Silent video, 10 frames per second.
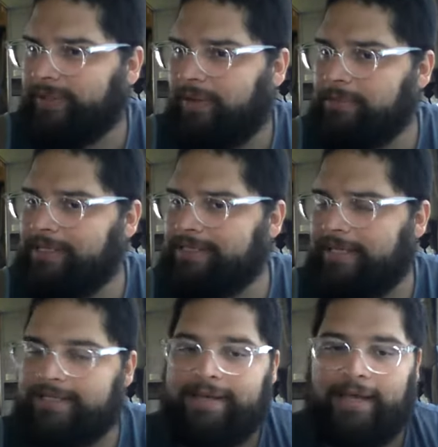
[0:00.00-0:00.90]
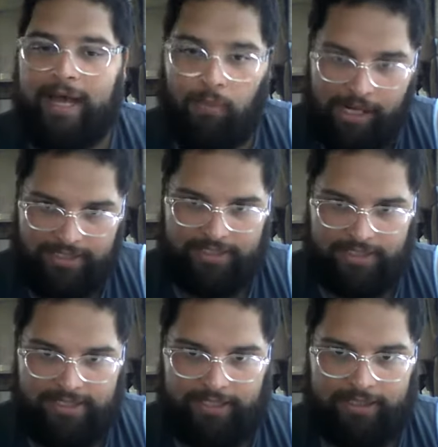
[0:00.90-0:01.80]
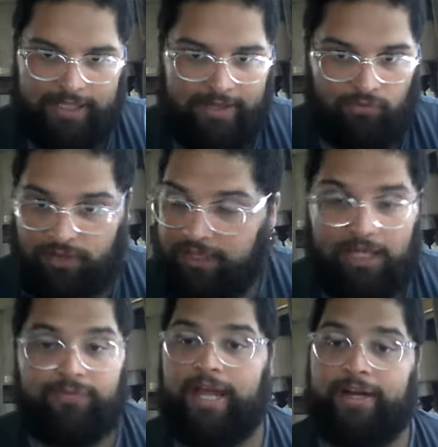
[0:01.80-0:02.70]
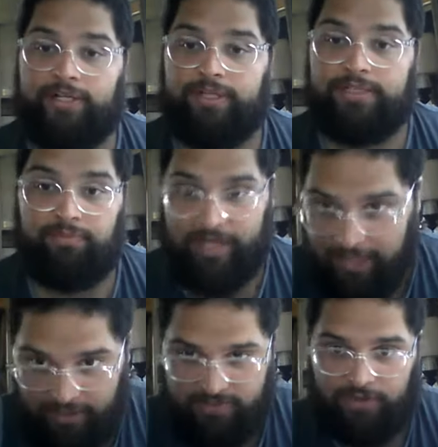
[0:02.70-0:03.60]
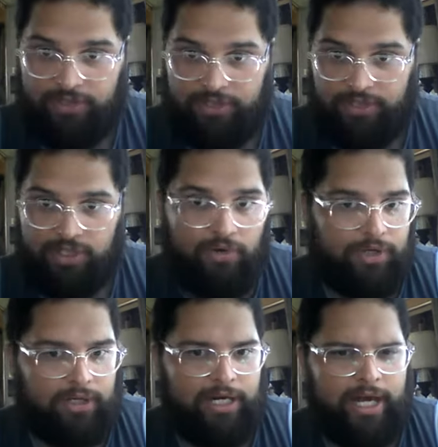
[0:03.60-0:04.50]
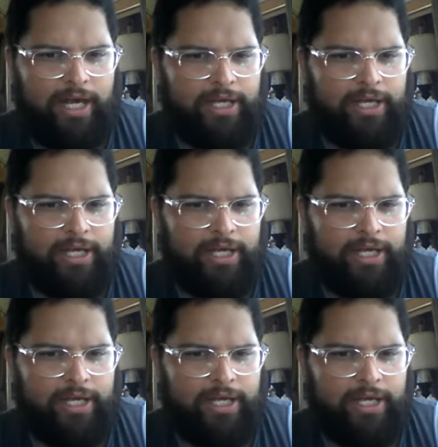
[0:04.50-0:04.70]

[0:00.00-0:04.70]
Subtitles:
I'm gonna say this. I watched the scene and I really love the actor that's playing this version of the Joker.